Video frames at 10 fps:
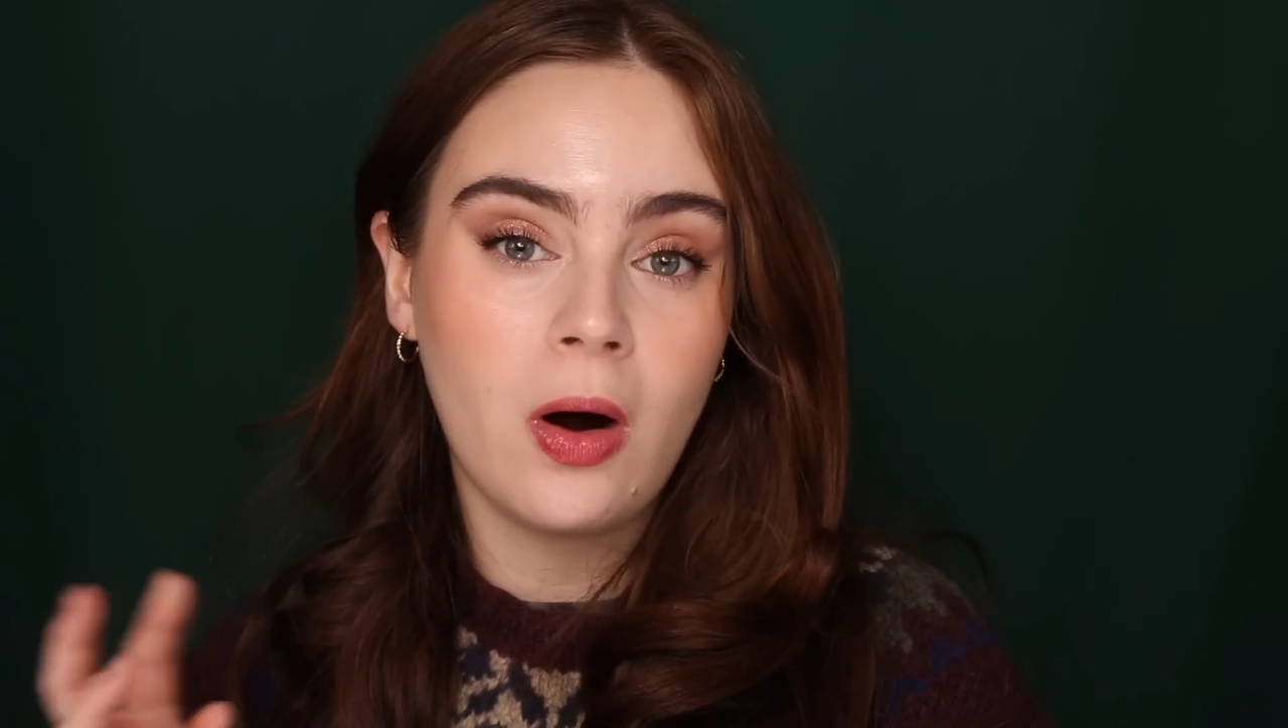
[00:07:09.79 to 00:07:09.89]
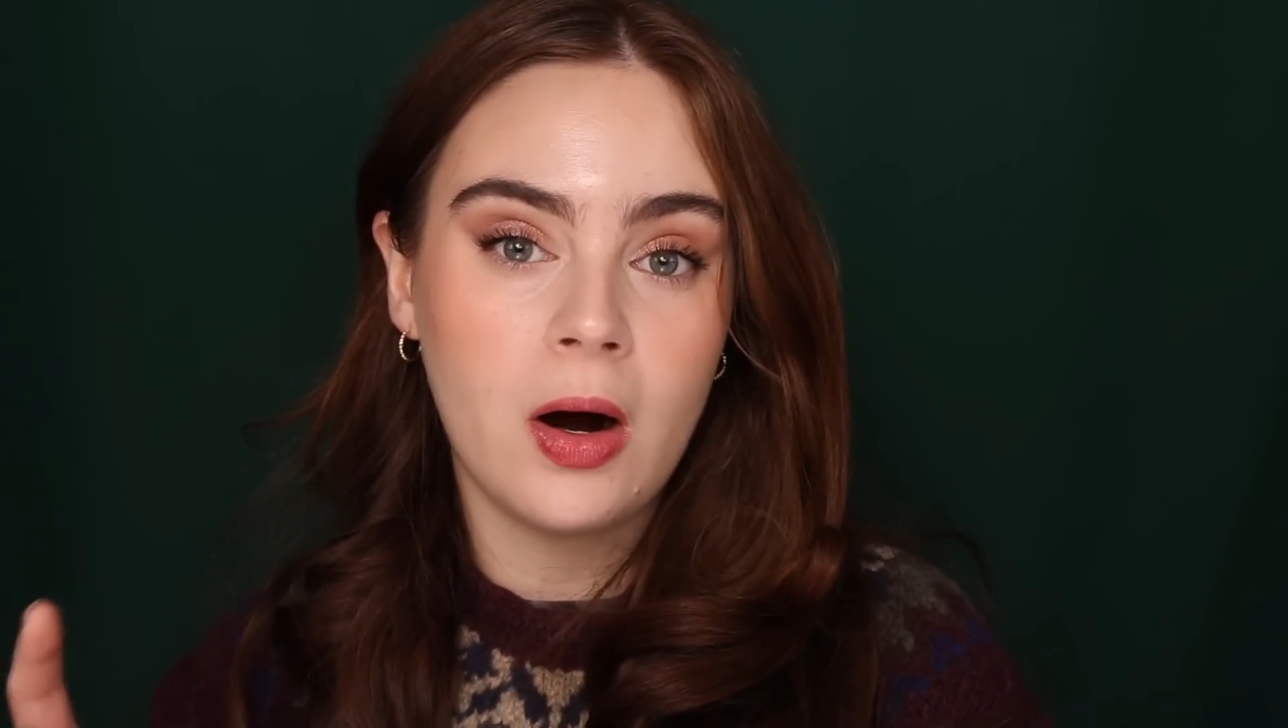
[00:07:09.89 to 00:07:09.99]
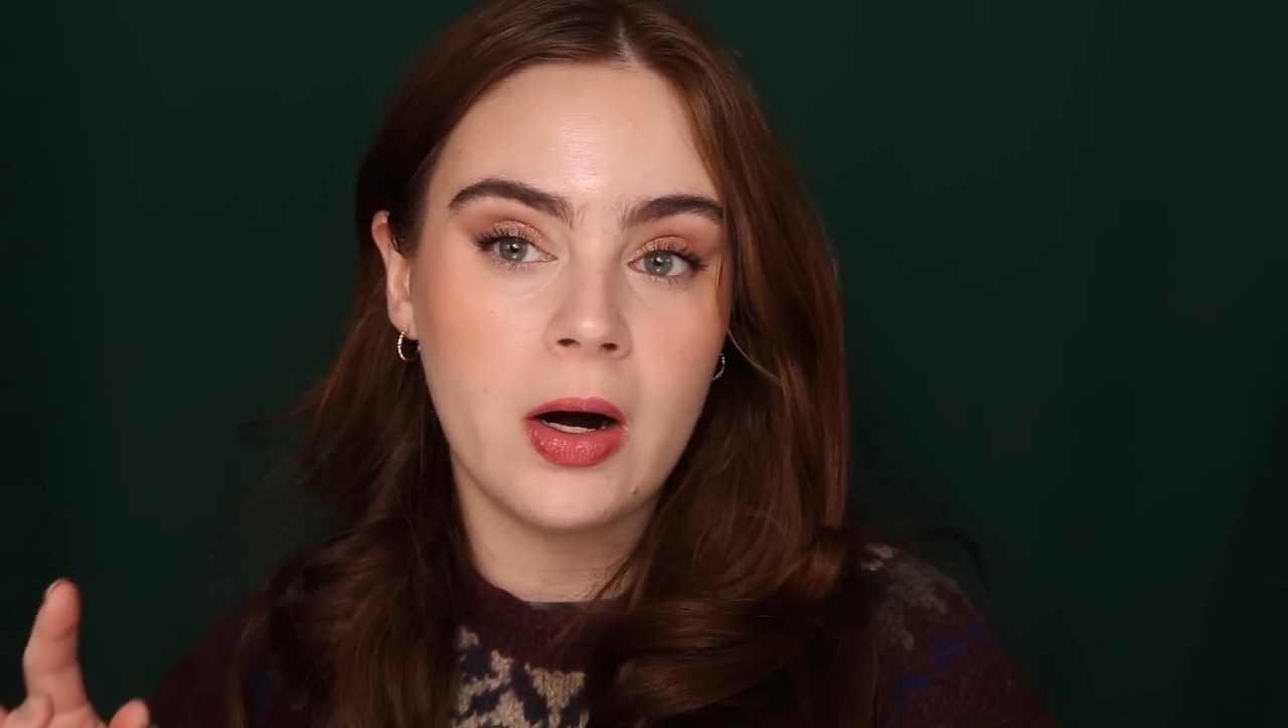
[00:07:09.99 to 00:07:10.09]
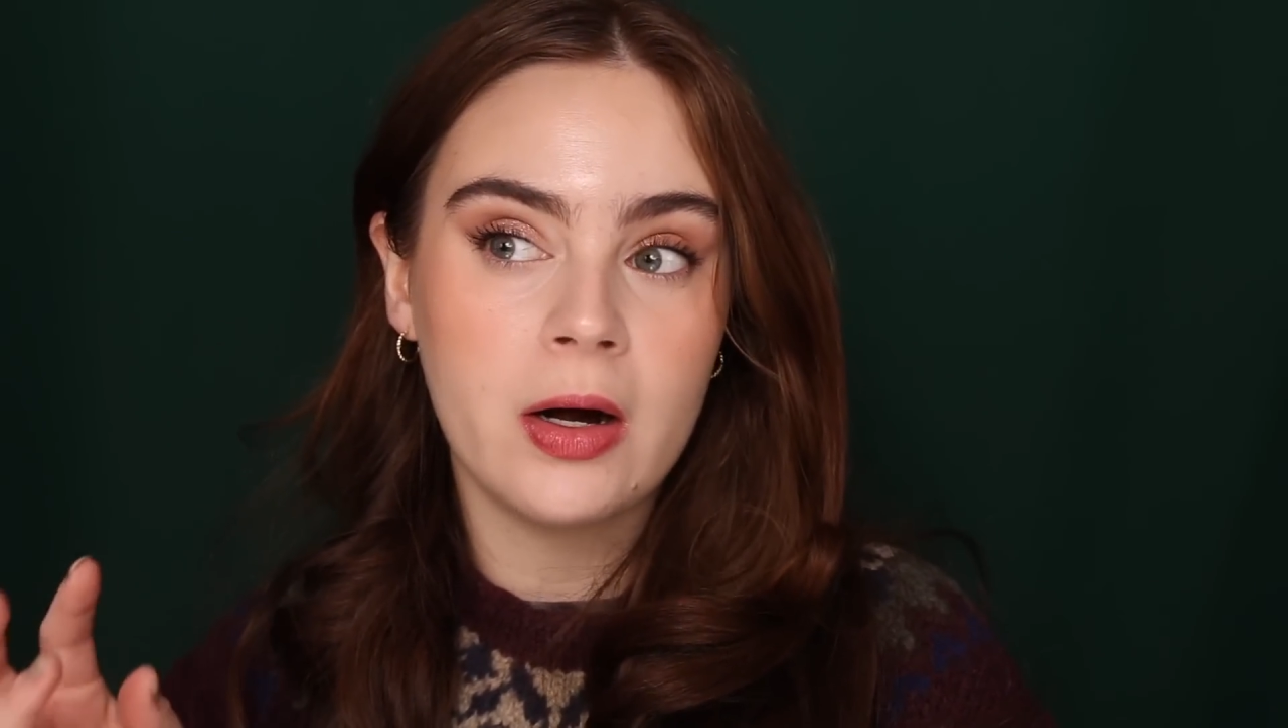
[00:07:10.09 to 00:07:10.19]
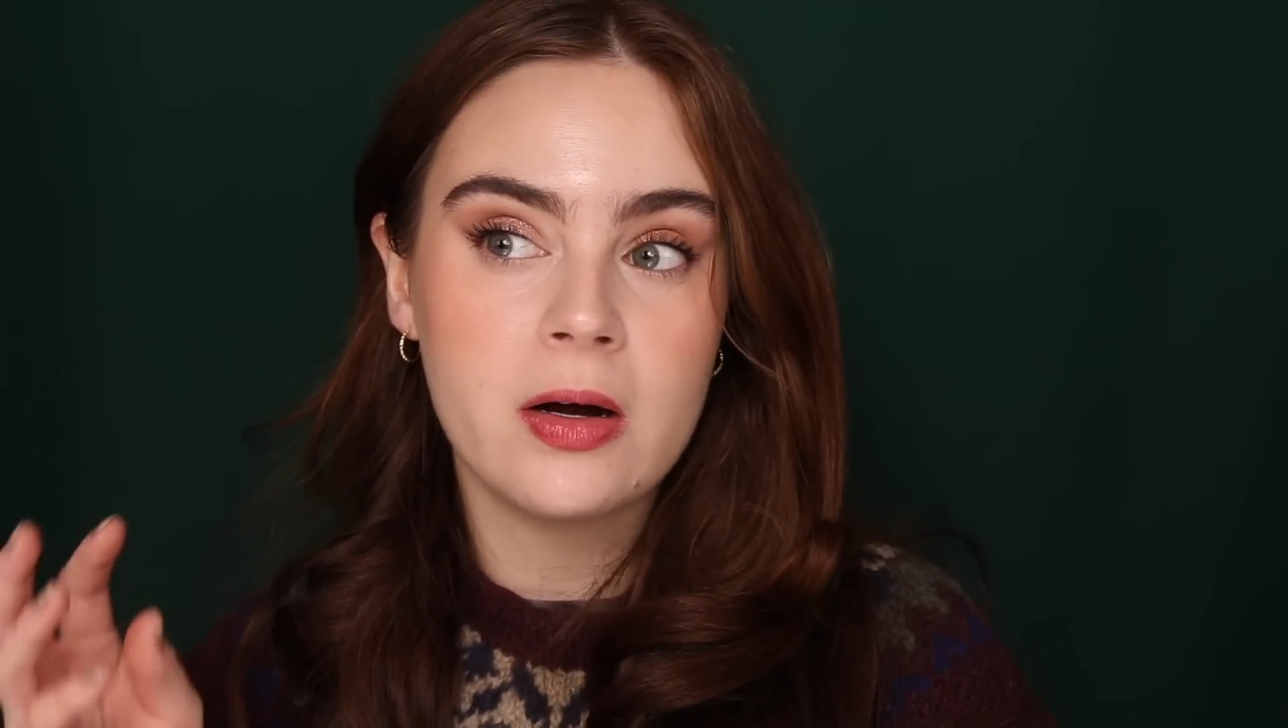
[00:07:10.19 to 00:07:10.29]

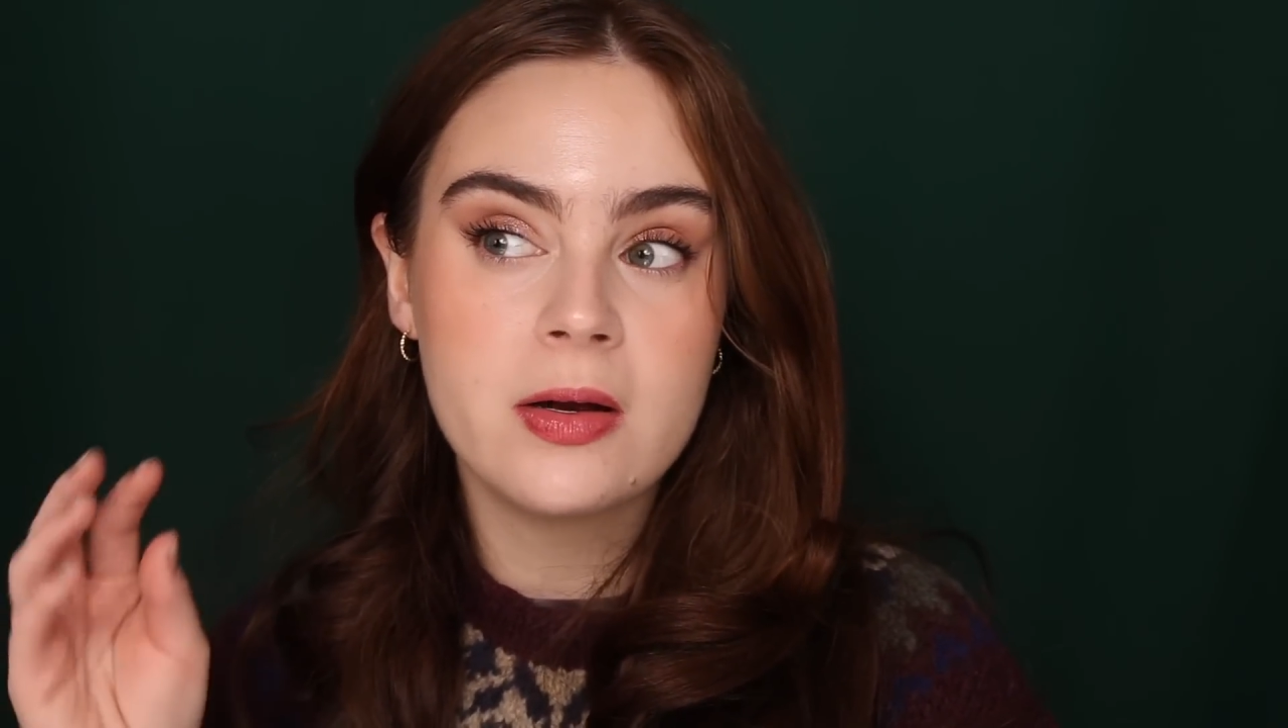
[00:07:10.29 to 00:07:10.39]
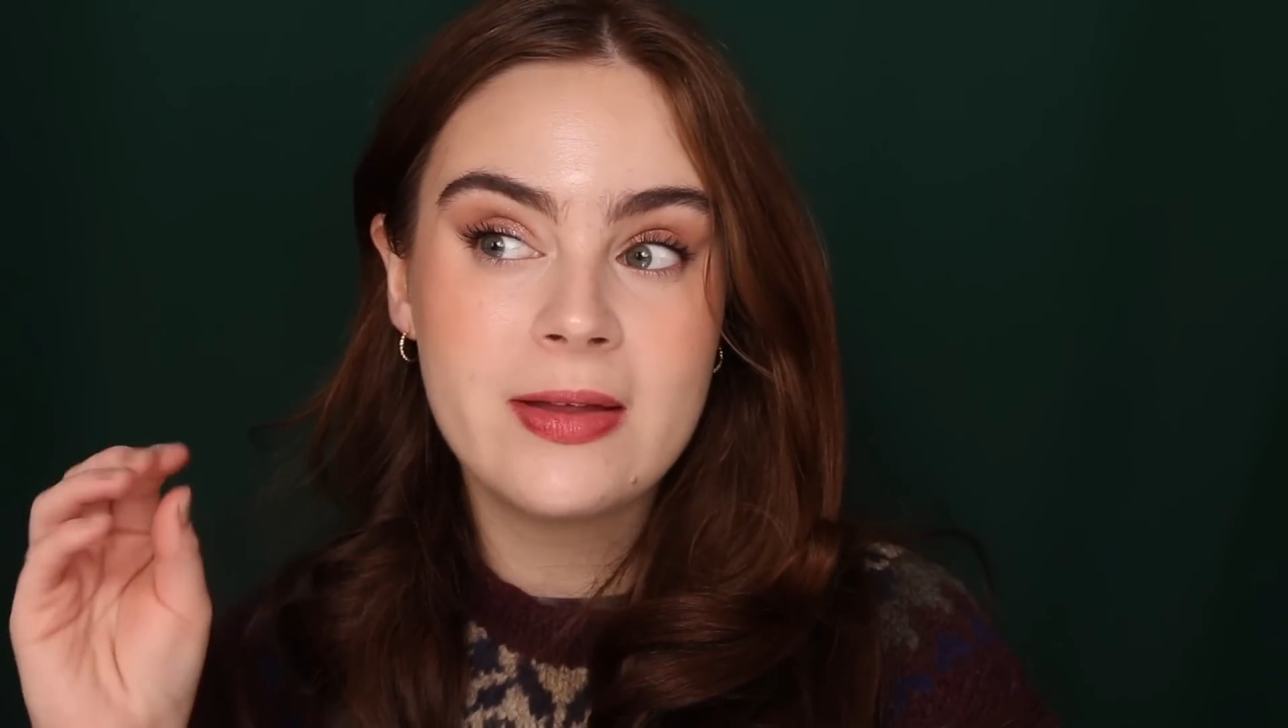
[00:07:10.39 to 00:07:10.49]
are